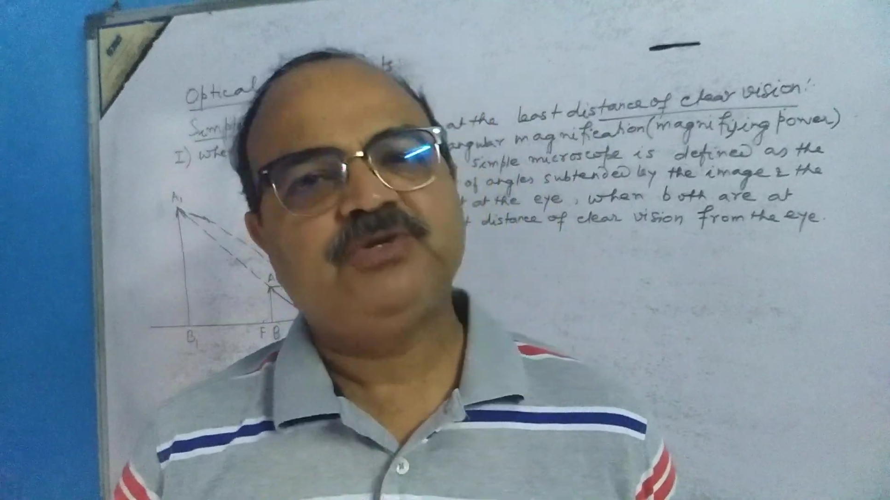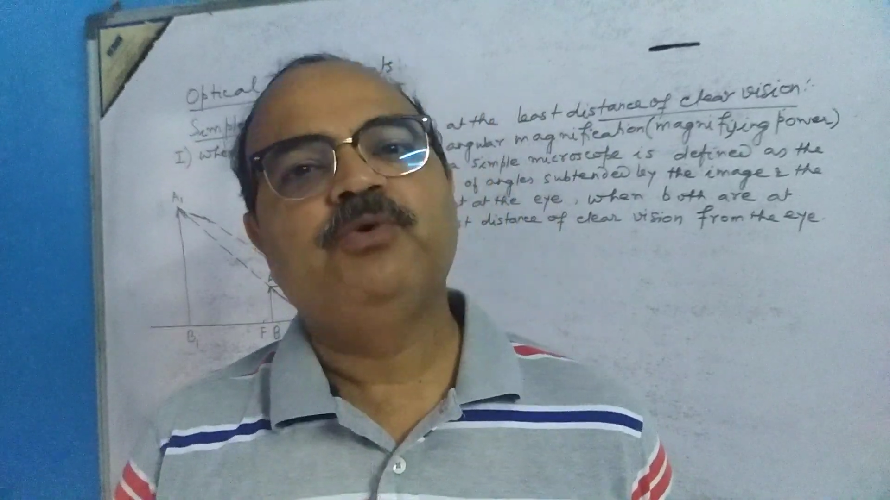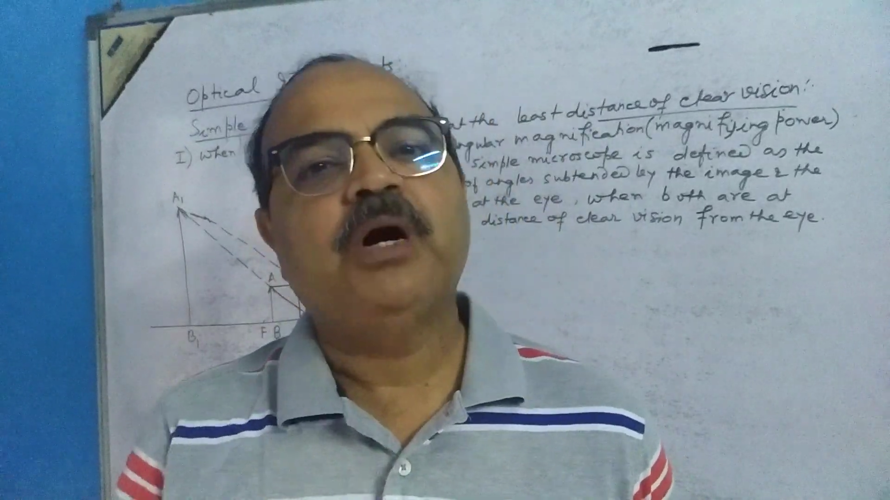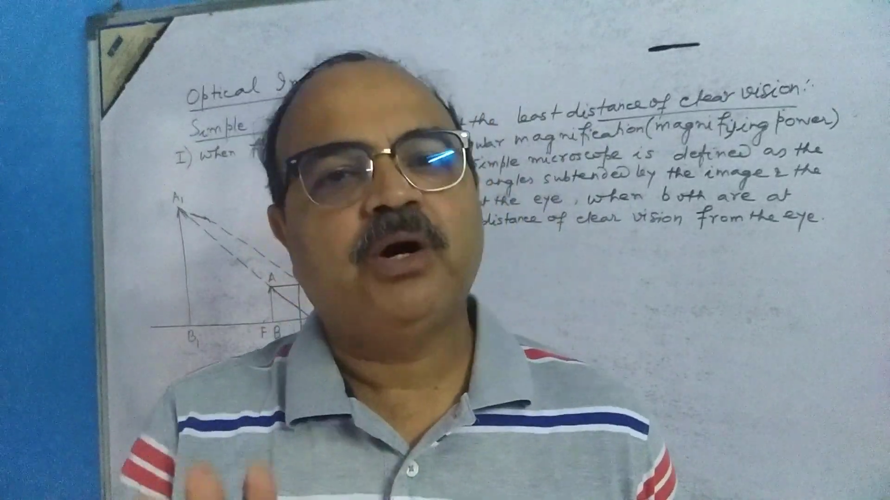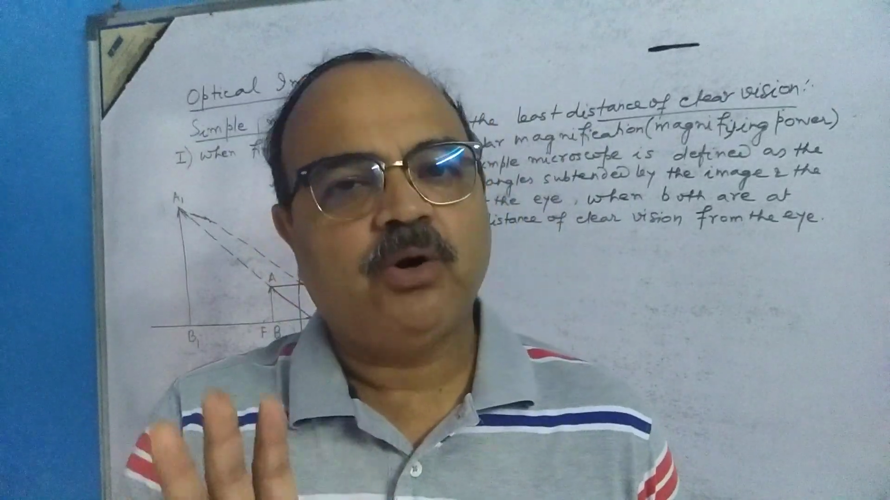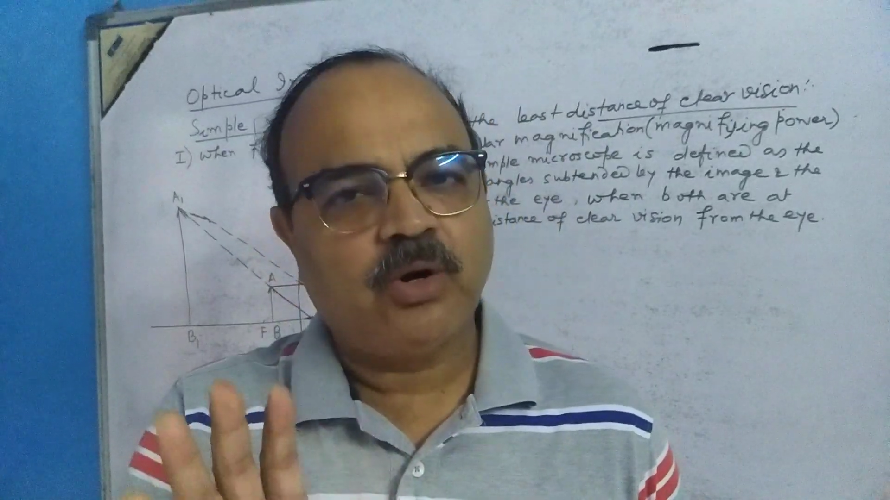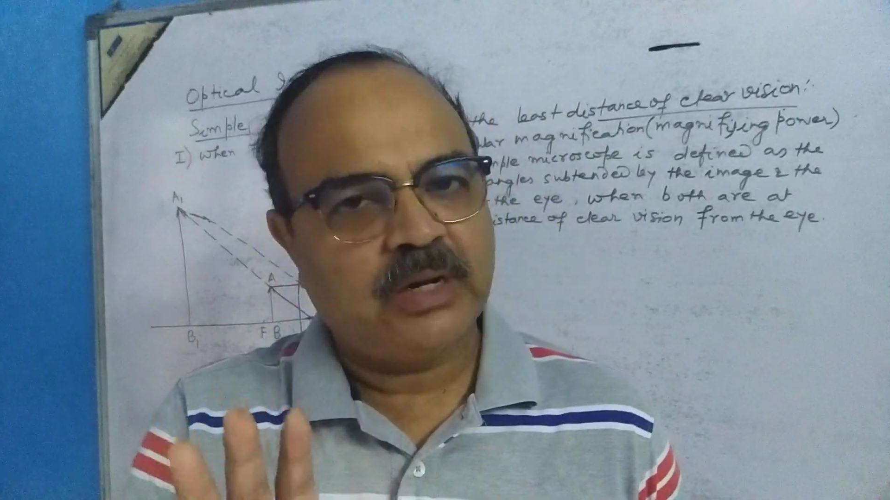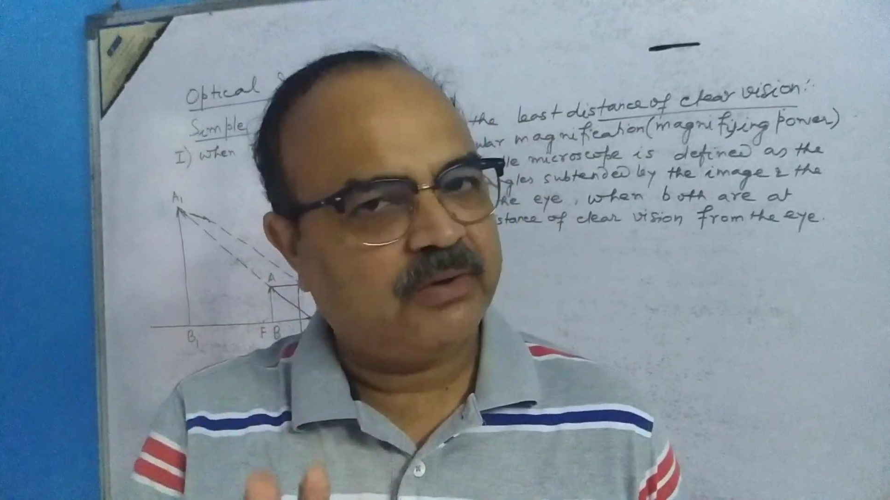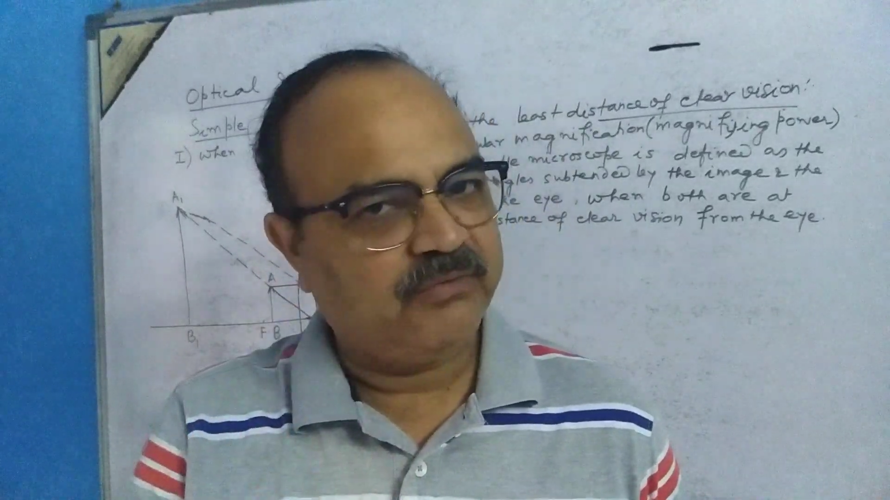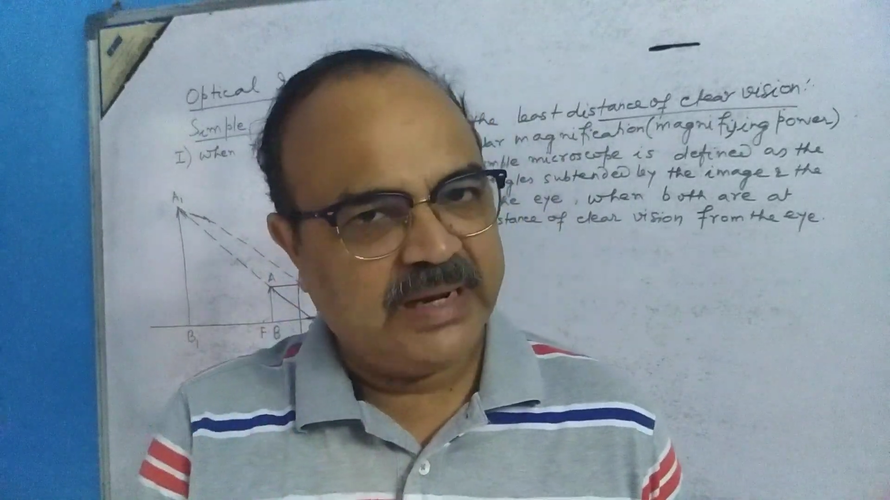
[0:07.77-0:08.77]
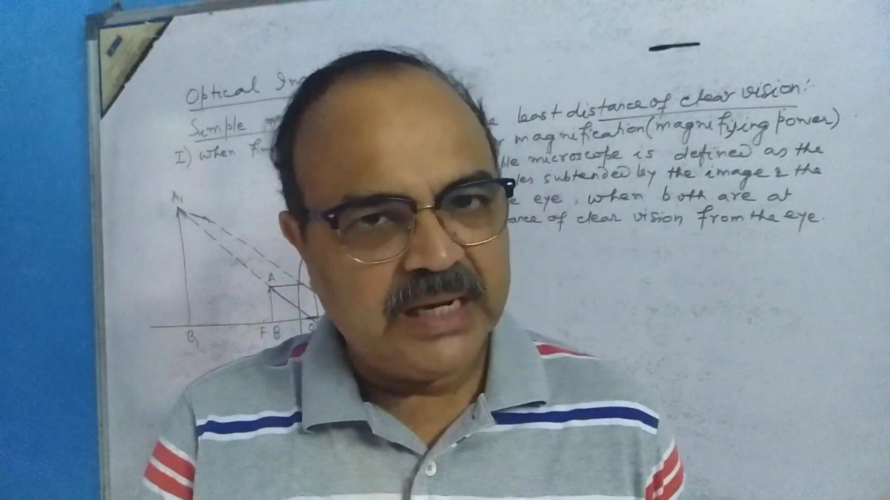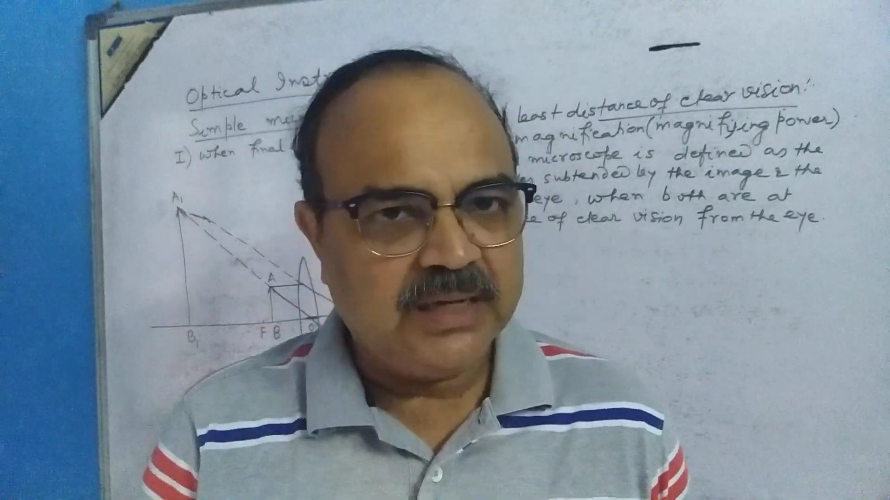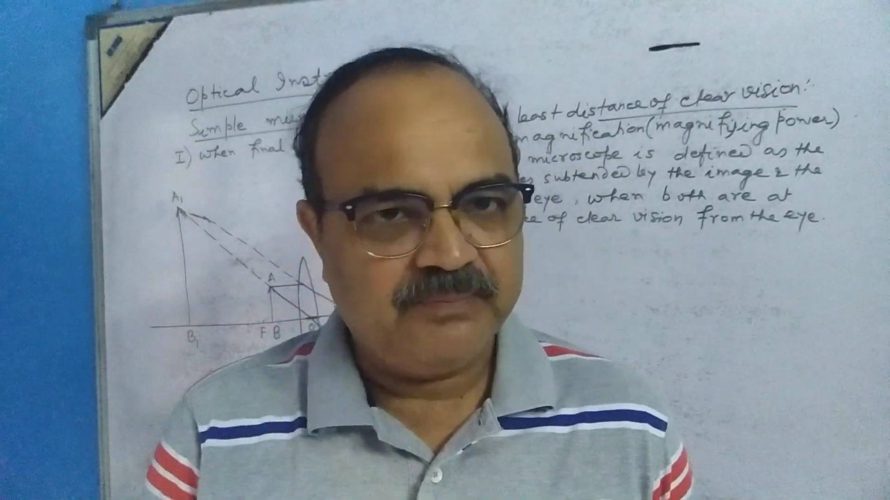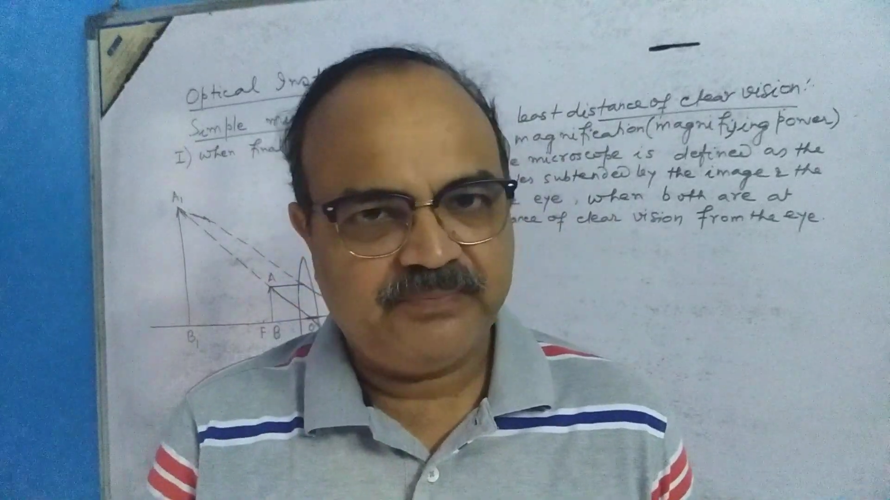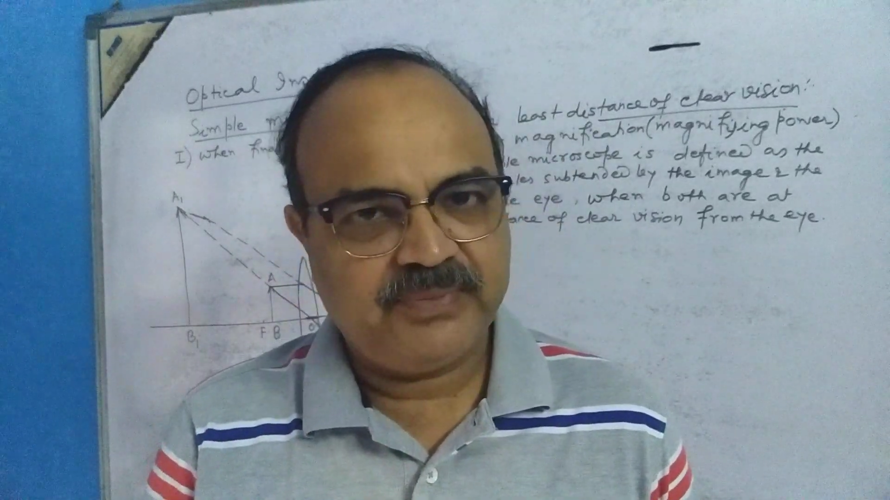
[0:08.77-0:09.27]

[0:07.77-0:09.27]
you are all are well